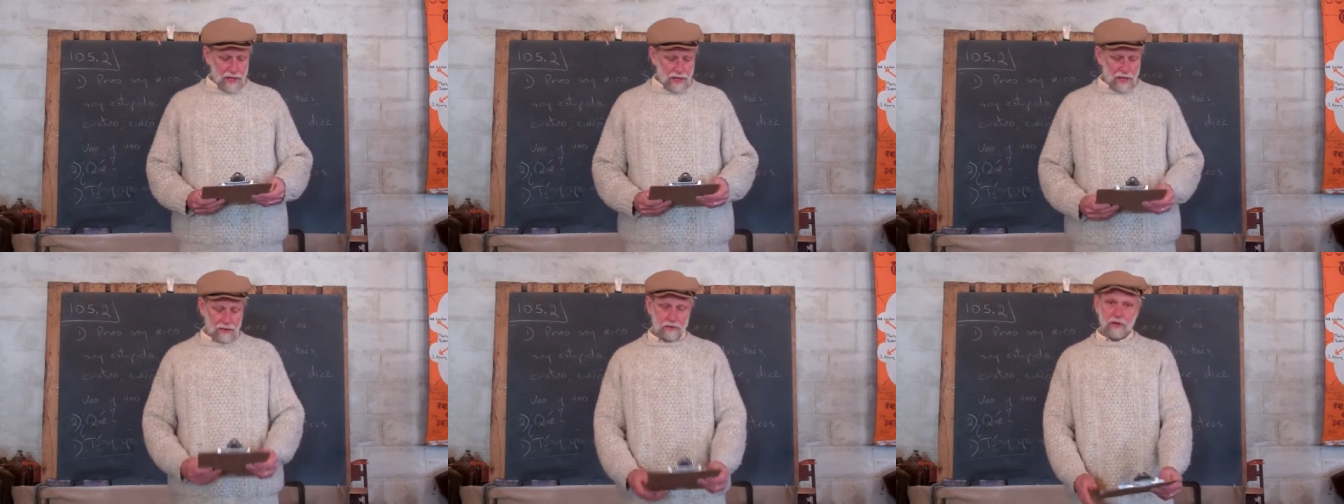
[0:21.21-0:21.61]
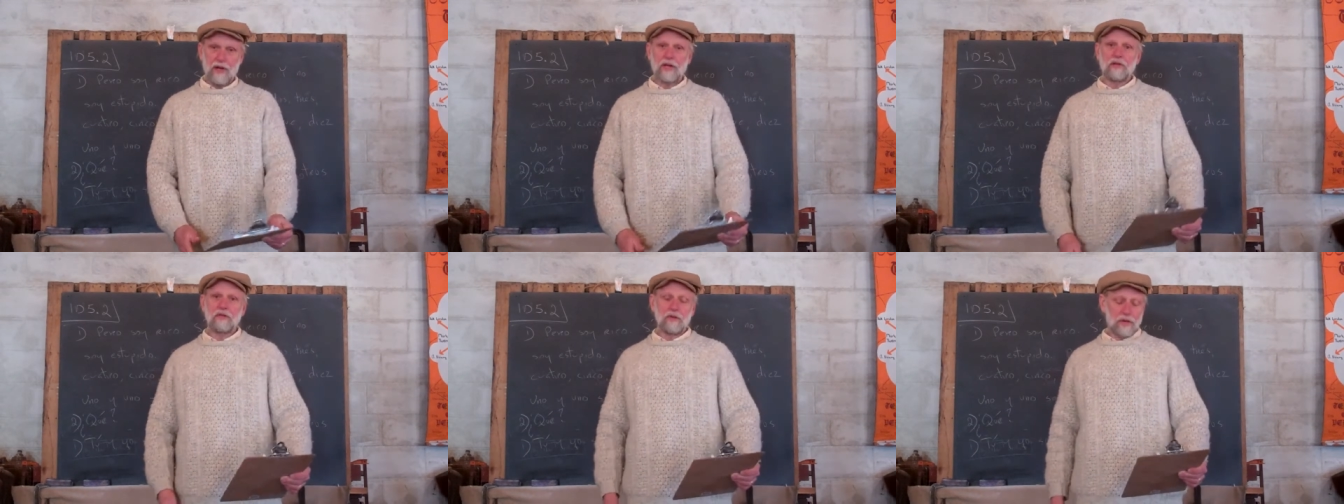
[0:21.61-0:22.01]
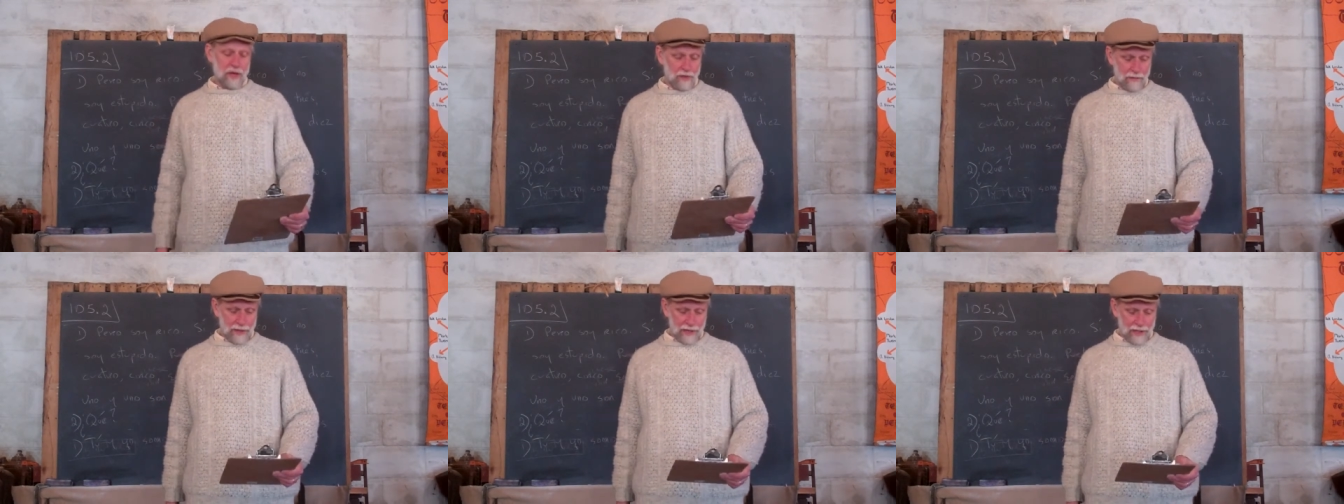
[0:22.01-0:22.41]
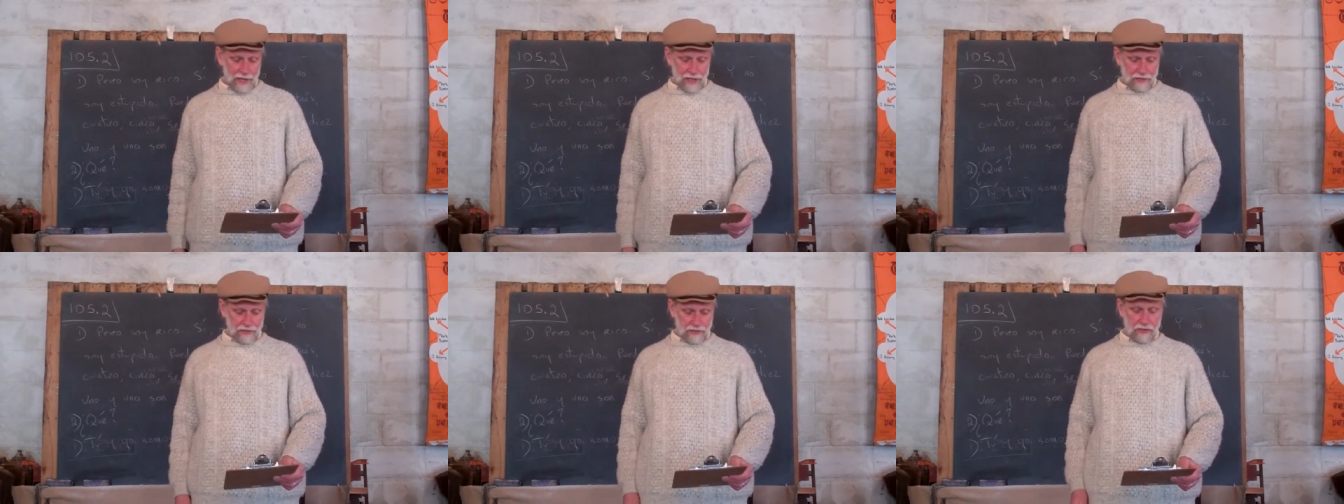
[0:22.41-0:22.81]
I'll try to do without my
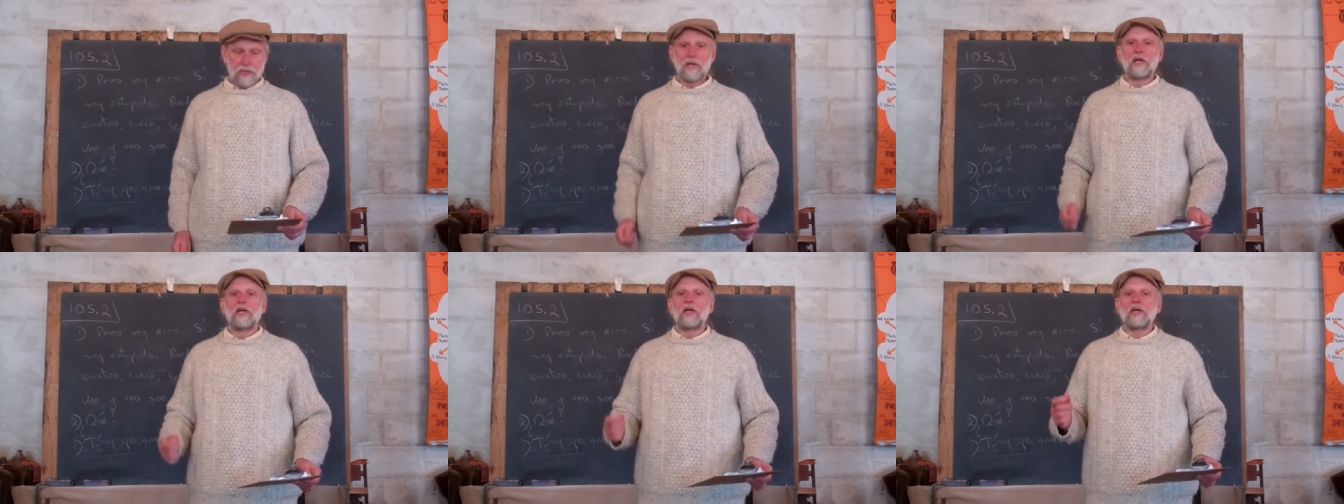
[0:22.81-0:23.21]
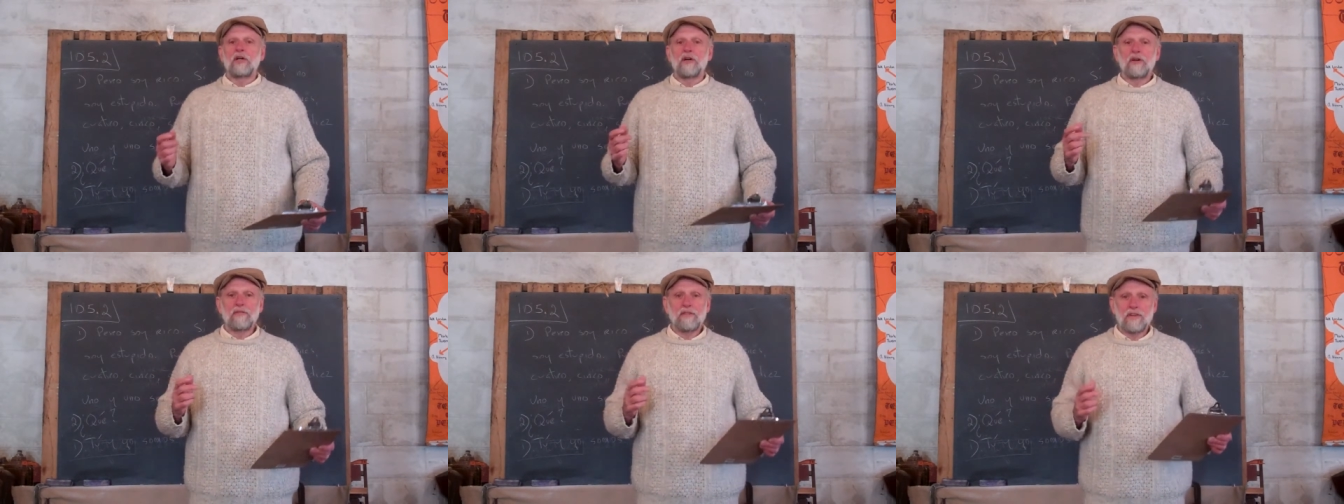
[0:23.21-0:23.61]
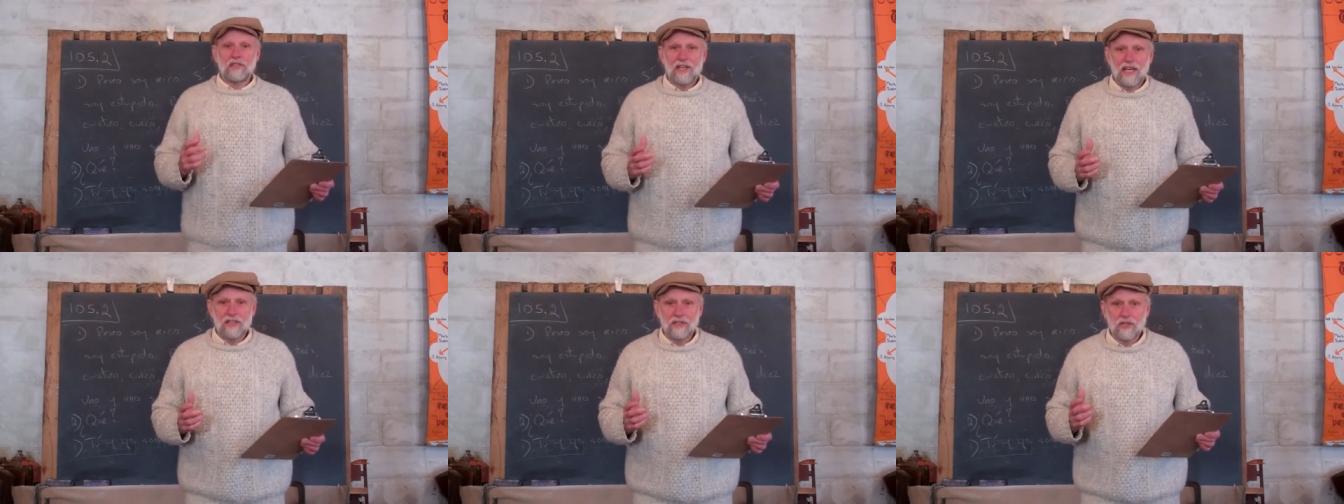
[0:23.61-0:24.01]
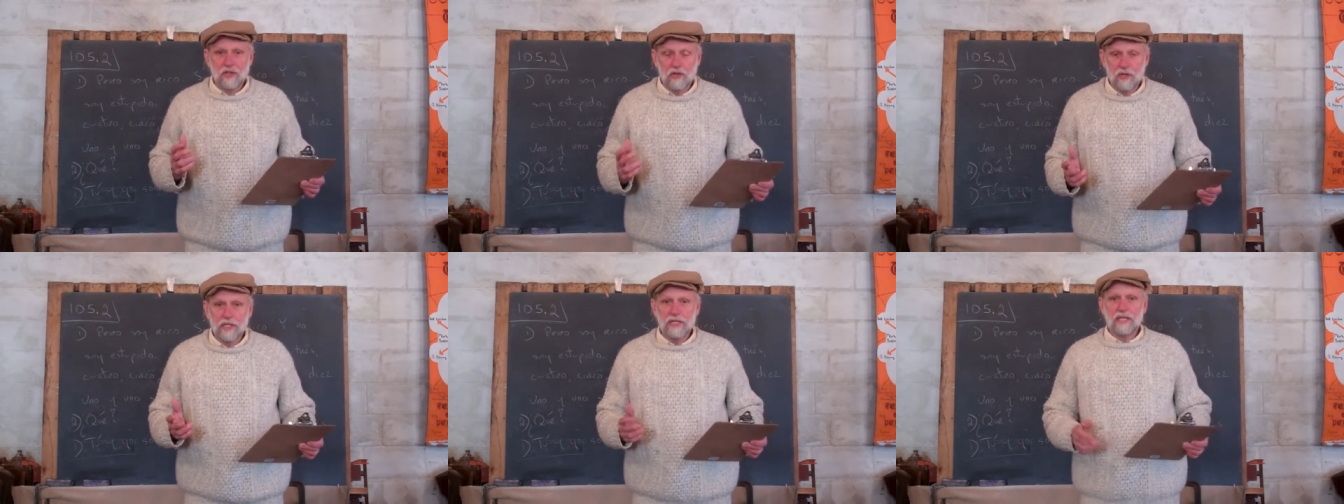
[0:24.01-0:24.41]
glasses.
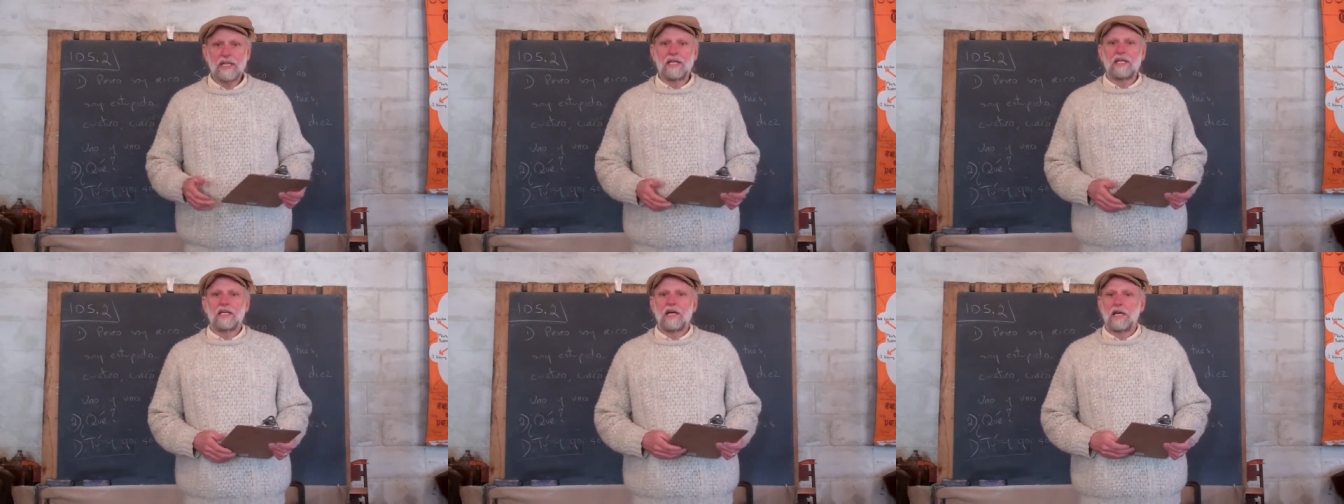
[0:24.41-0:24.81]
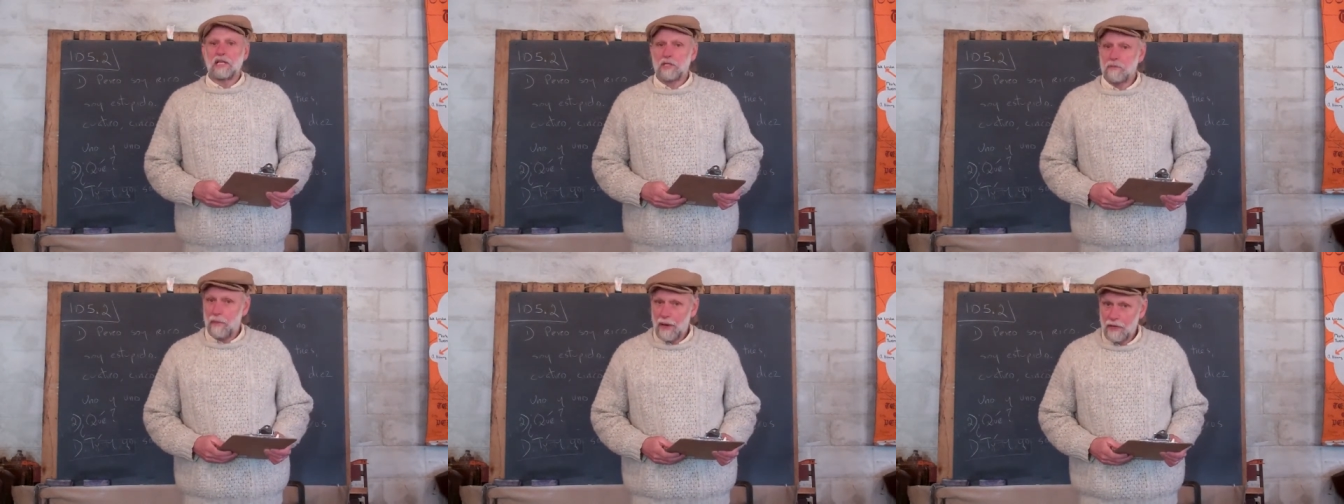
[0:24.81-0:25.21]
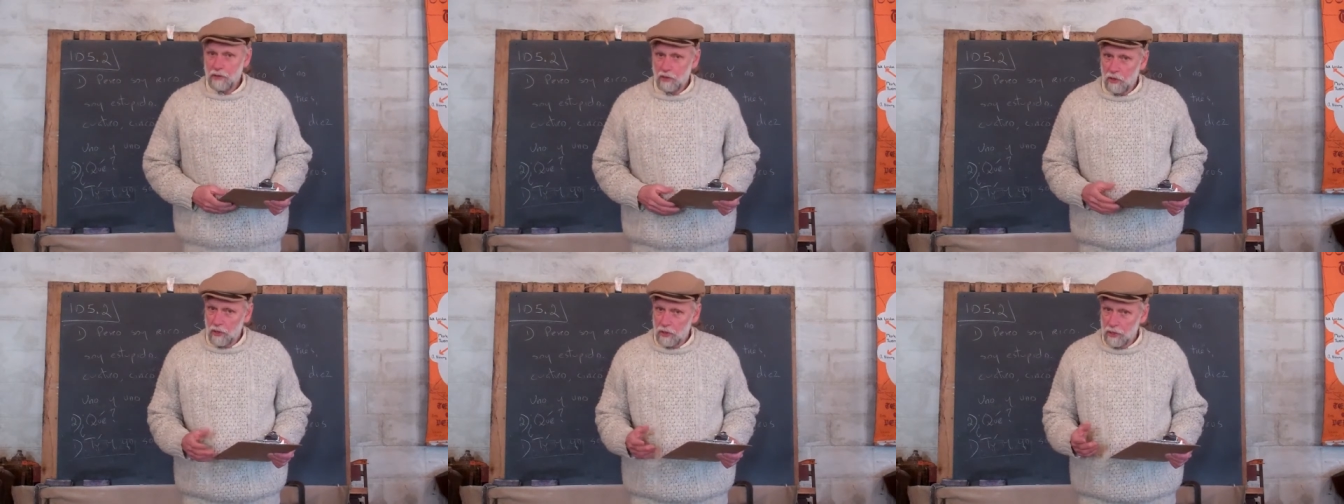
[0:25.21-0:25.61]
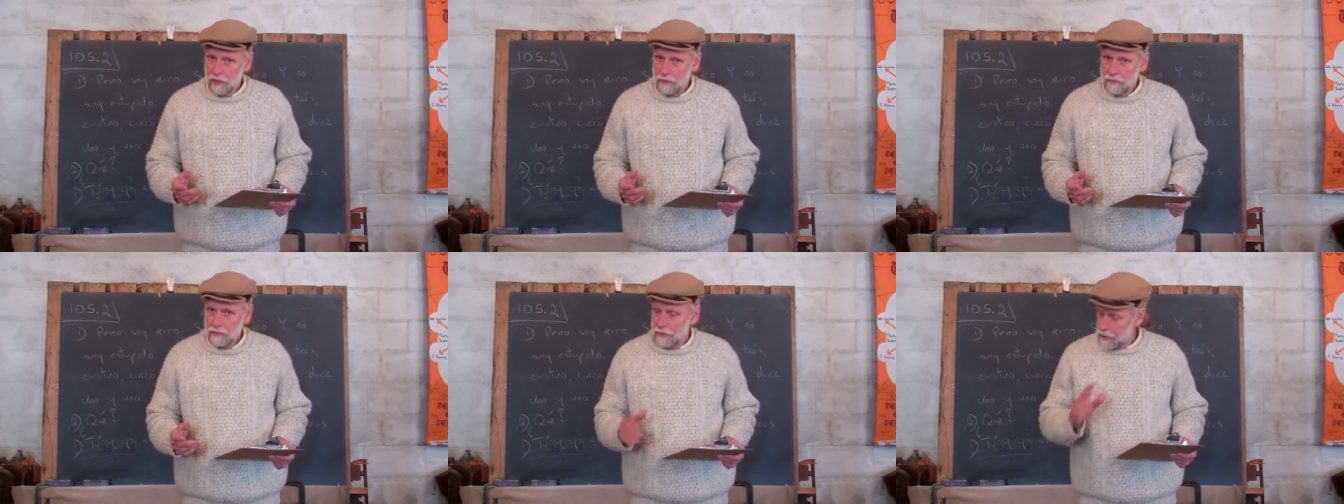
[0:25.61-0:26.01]
Conversación español,
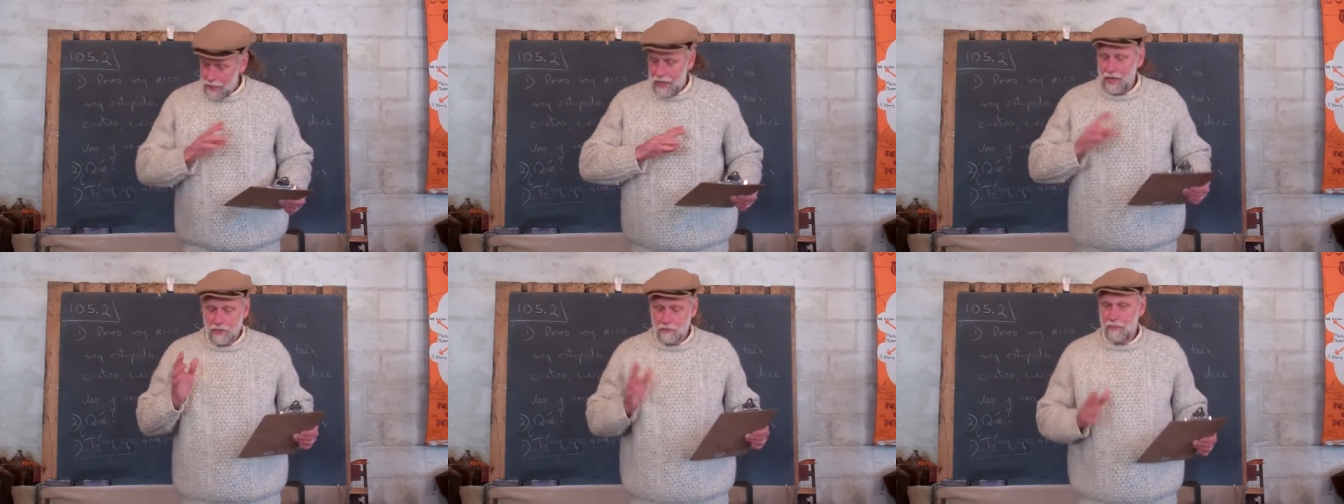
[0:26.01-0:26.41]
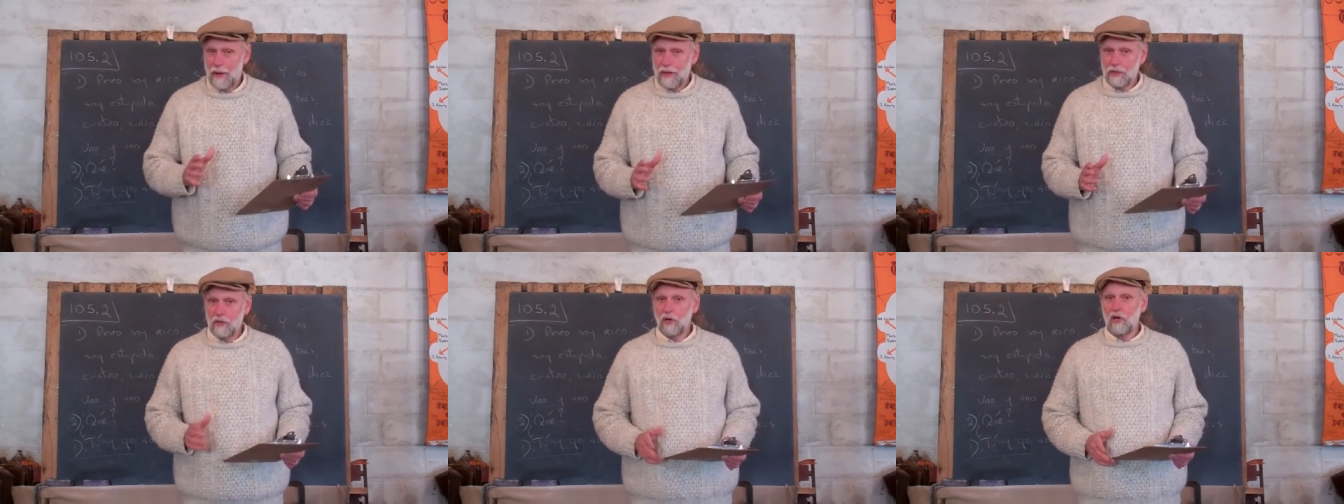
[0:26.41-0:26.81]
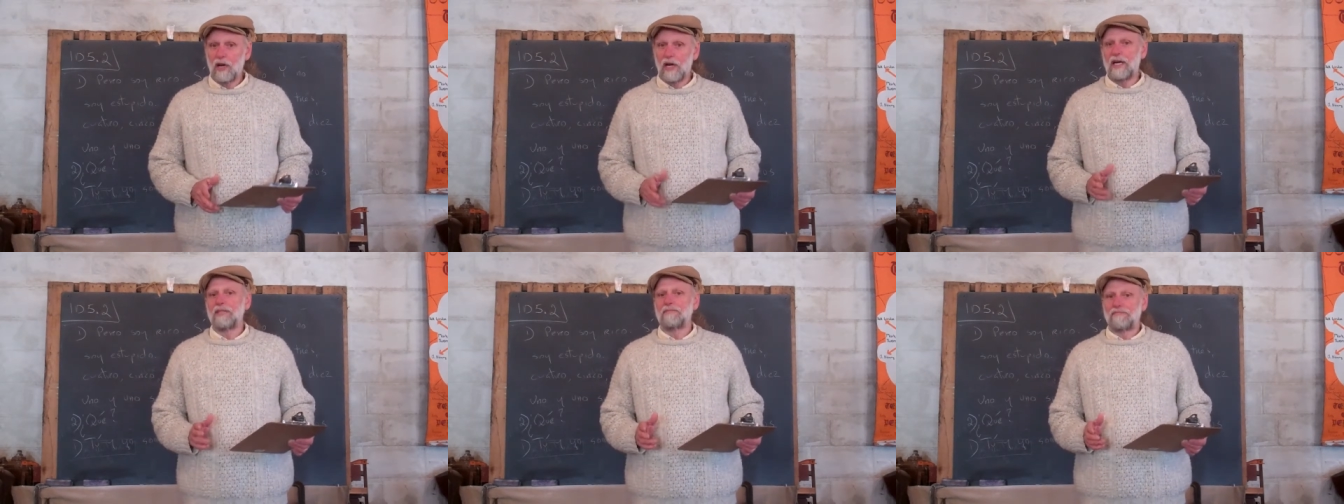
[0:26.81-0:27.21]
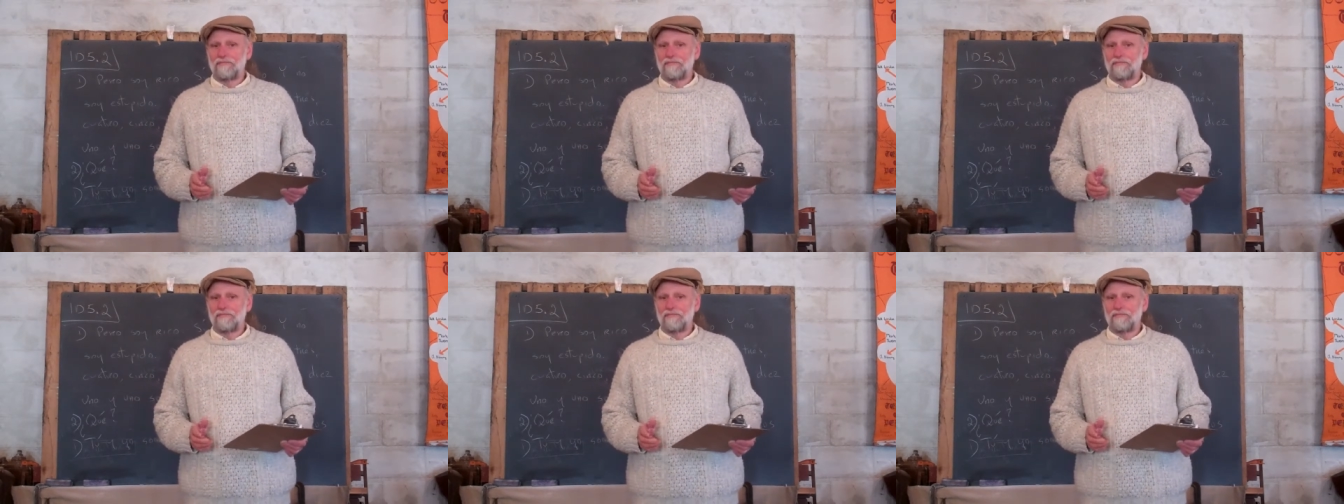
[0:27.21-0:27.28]
española.